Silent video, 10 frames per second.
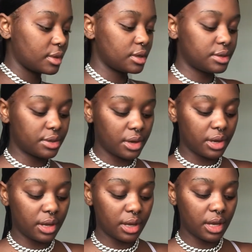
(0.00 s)
So,
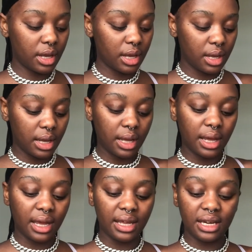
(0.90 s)

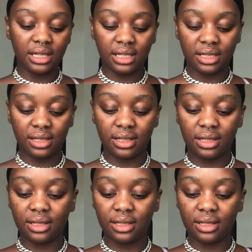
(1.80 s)
I get a little